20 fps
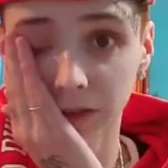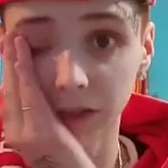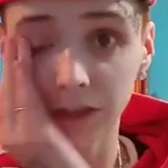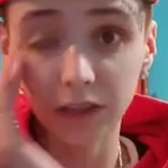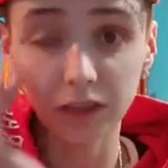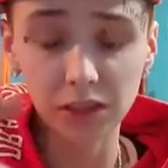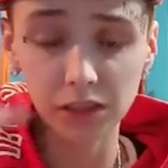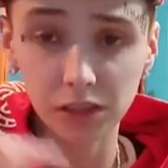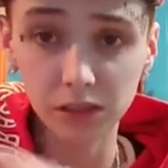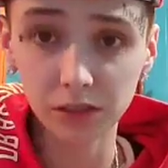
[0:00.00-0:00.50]

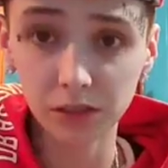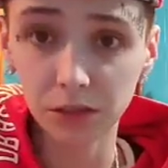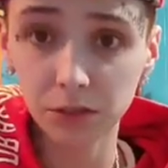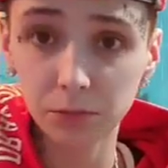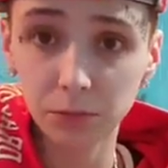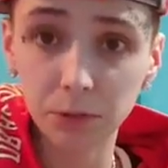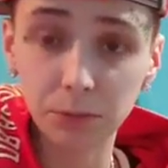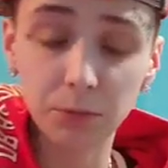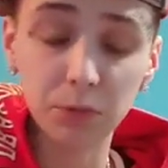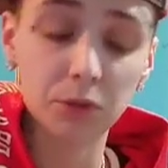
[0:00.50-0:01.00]
crazy because
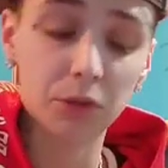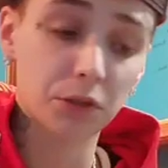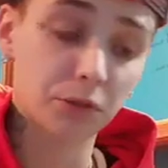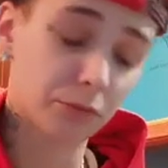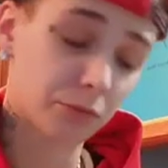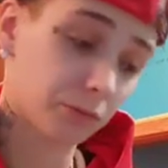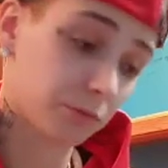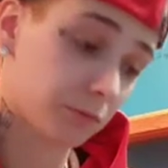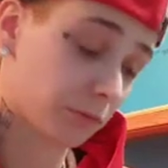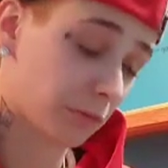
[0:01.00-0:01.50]
people
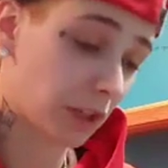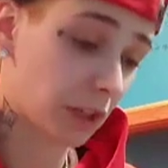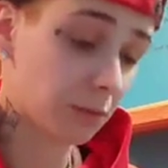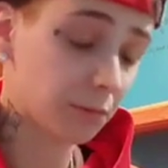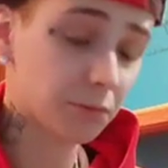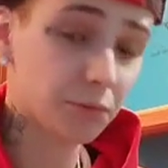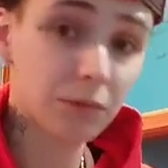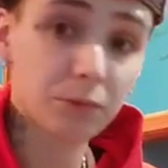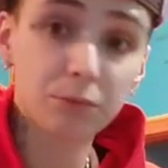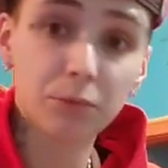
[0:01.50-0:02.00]
can
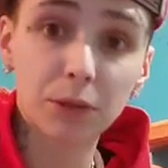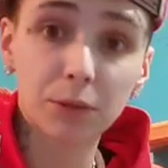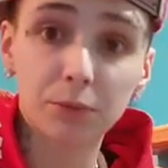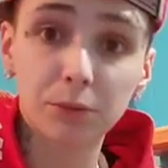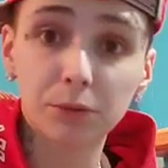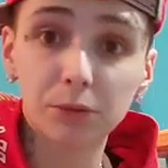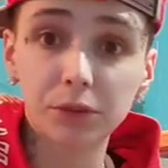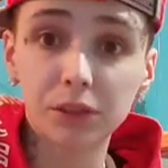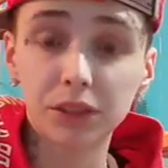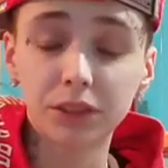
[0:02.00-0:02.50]
rape
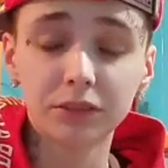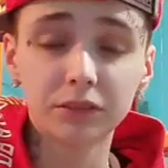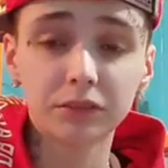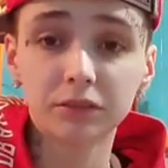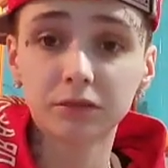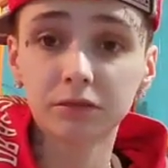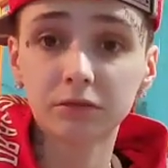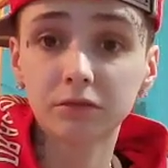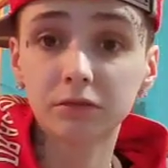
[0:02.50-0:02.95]
people and